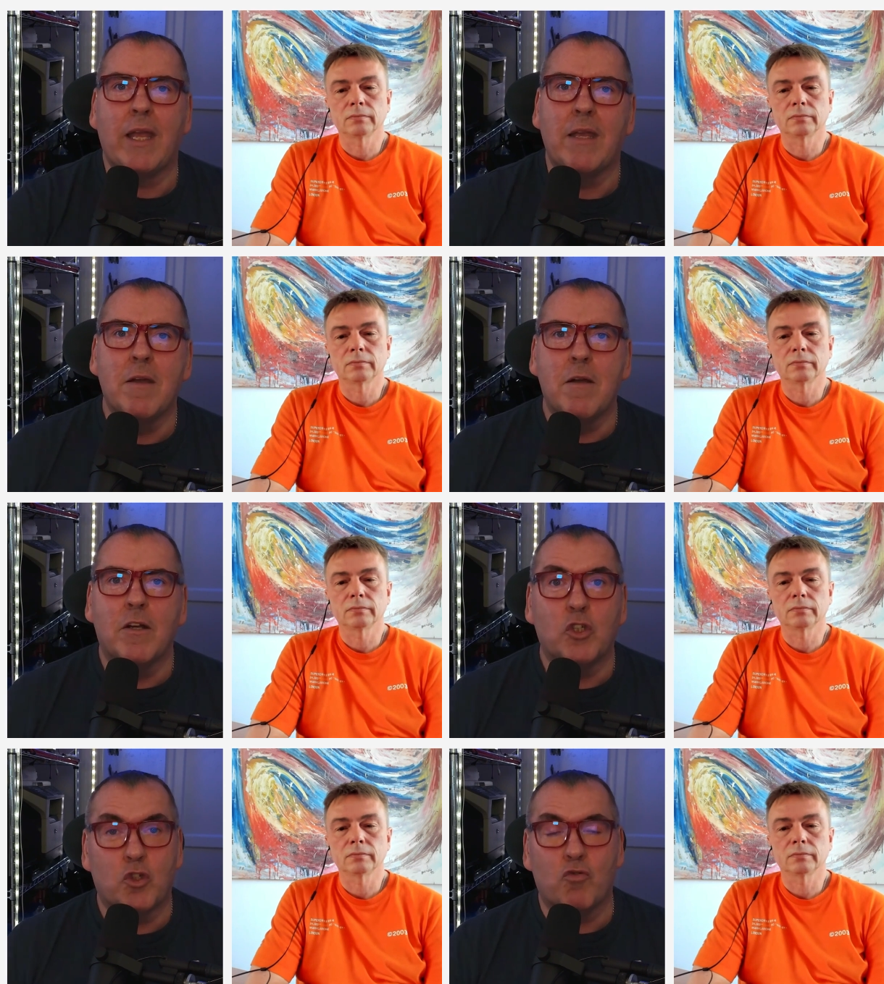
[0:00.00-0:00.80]
Speaker 1: a
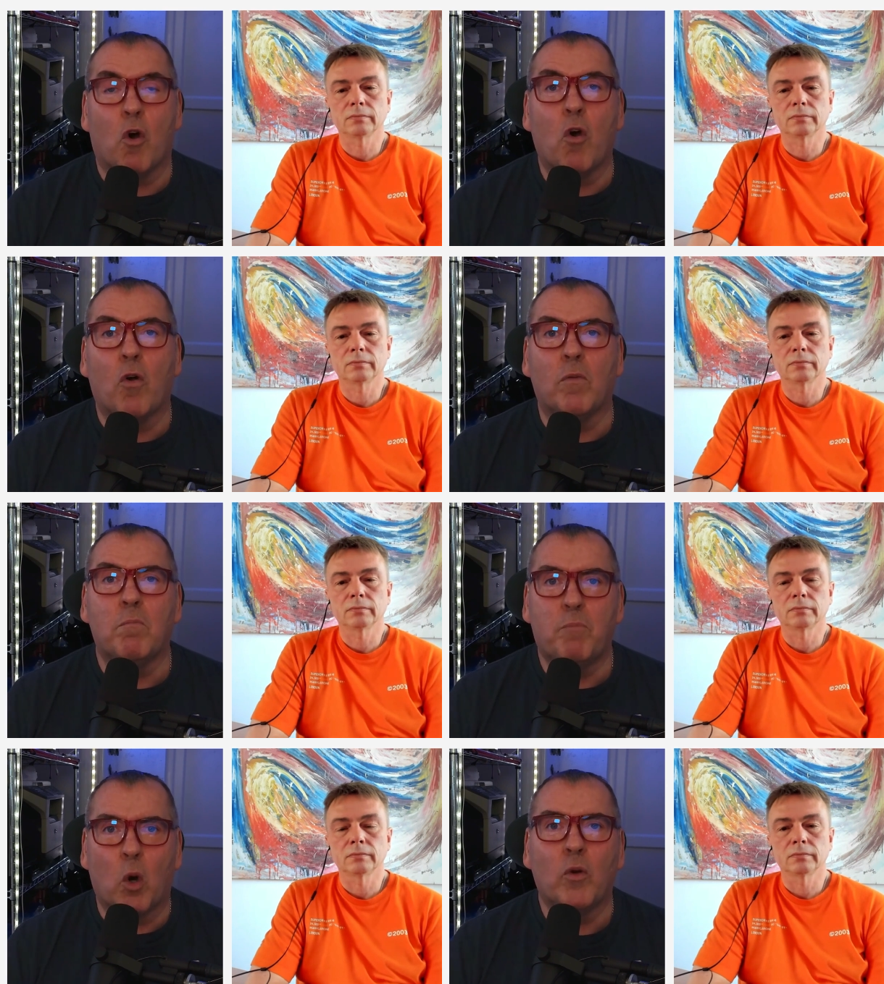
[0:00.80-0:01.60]

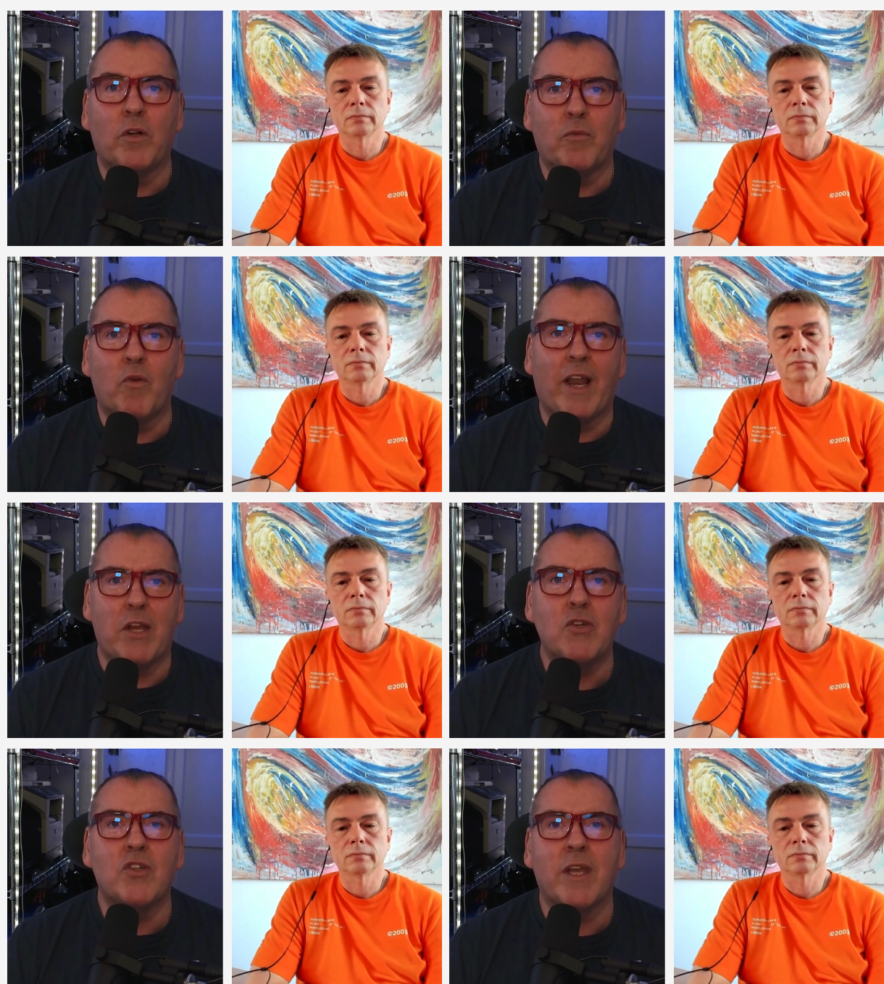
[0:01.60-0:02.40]
strong bond
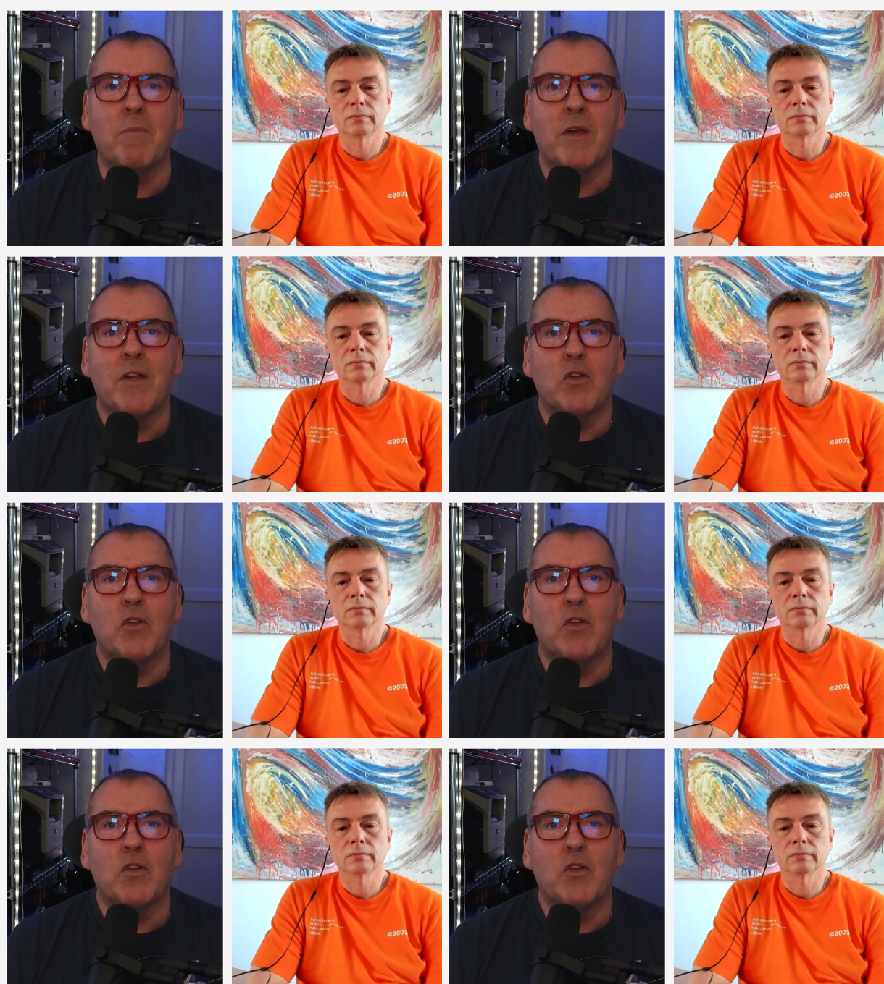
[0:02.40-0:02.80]
relationship.